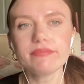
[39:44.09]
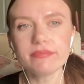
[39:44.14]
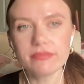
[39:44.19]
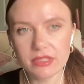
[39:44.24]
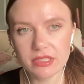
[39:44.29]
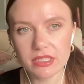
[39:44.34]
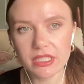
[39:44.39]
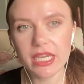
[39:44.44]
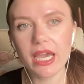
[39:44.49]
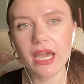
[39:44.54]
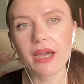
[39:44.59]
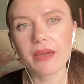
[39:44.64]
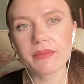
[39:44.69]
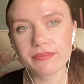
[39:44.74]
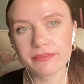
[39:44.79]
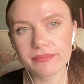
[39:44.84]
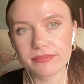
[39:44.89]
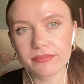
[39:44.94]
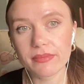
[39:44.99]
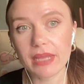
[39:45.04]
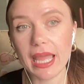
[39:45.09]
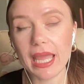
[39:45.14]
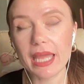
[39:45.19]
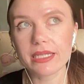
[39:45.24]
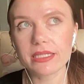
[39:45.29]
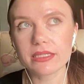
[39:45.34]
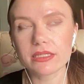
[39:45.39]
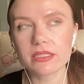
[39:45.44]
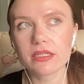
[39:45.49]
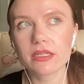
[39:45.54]
Yeah.
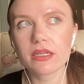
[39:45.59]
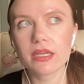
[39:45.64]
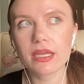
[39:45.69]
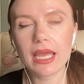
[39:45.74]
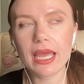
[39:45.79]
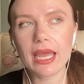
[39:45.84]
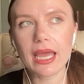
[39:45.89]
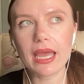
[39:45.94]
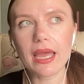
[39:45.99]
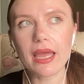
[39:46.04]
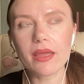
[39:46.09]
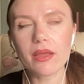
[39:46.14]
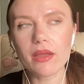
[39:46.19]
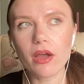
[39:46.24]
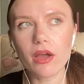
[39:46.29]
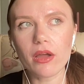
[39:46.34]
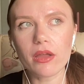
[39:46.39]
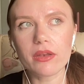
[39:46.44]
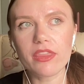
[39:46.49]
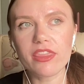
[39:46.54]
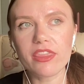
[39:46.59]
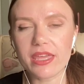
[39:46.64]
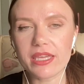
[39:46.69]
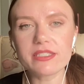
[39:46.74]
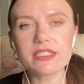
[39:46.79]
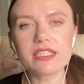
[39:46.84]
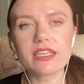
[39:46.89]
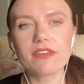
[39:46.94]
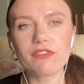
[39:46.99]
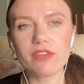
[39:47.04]
And on
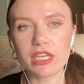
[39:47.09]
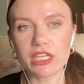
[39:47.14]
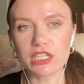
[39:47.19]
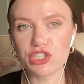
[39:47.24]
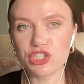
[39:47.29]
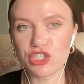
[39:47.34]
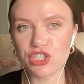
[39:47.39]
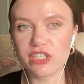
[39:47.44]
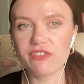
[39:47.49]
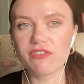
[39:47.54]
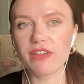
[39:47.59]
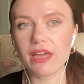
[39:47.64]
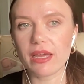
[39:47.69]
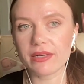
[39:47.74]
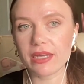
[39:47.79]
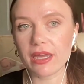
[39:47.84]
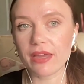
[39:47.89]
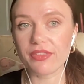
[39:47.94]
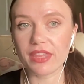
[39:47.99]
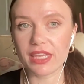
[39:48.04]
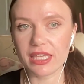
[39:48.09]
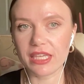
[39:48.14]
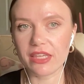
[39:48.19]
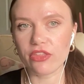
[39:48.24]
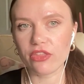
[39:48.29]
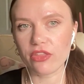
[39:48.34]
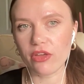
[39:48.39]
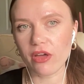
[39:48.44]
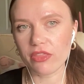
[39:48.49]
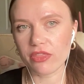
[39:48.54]
Thanksgiving, she found out that he
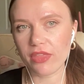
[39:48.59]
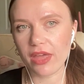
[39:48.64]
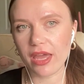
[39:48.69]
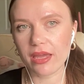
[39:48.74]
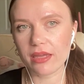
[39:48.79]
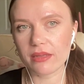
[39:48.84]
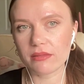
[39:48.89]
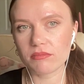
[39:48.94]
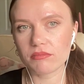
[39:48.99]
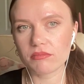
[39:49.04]
thought that.